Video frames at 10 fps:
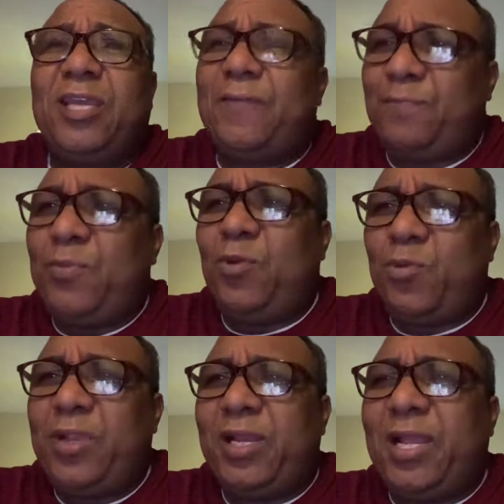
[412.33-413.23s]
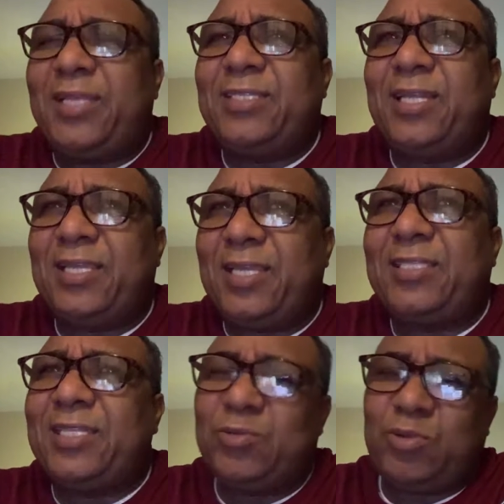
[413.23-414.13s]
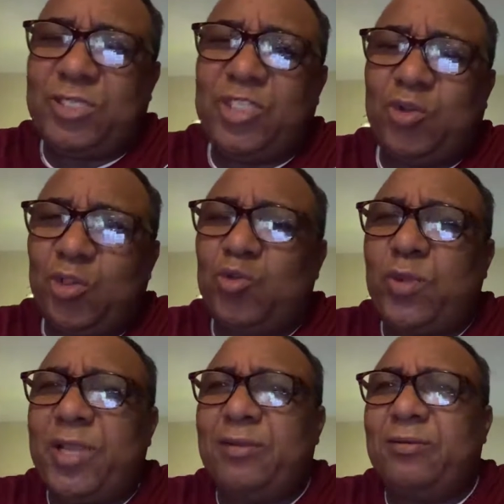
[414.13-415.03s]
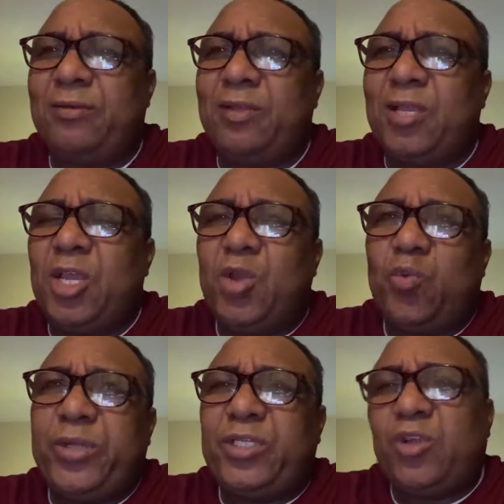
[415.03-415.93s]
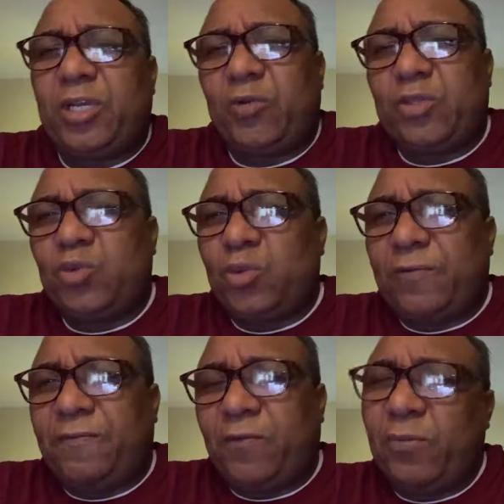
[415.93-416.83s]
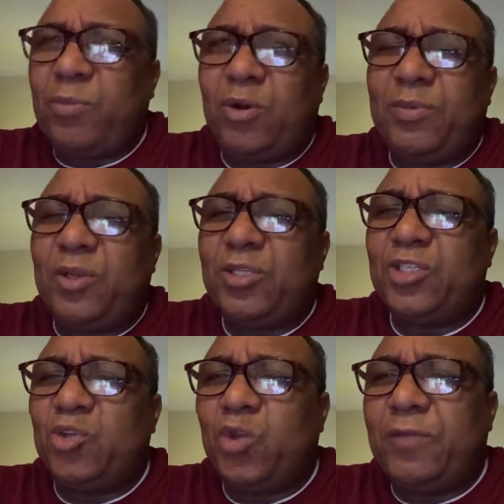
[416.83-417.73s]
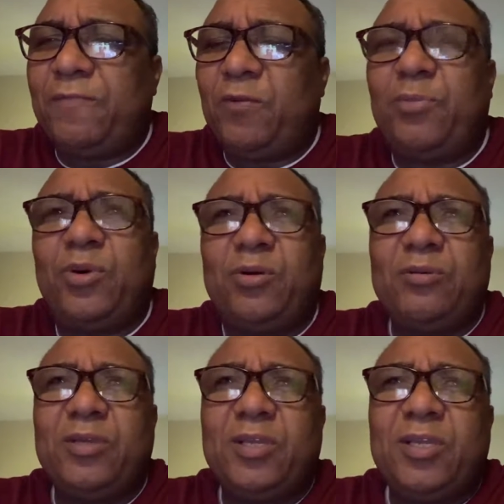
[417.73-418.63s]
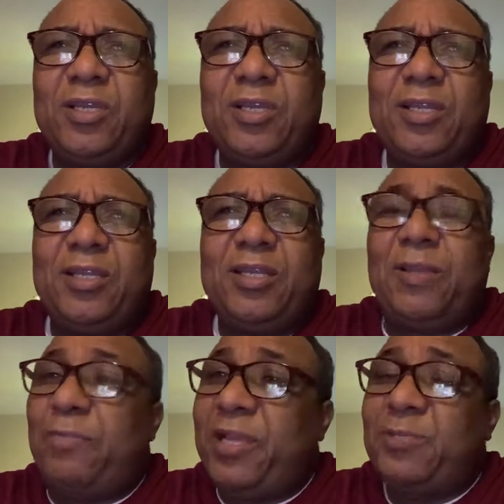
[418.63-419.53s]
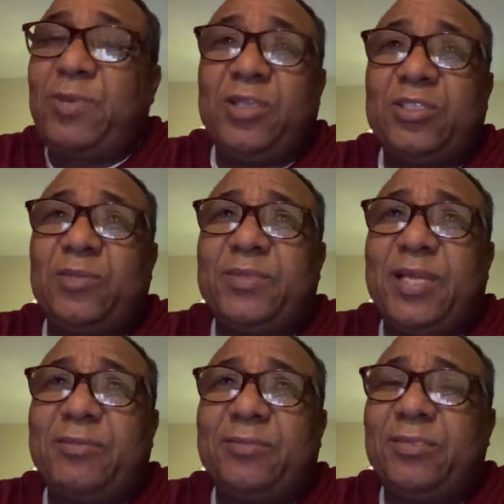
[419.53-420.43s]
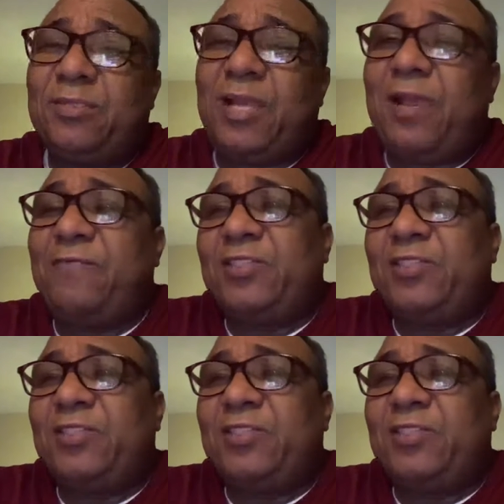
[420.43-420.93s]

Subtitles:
and people realizing that yes, this was the George Weah. We thought it was only football because in football, the best players sometimes have a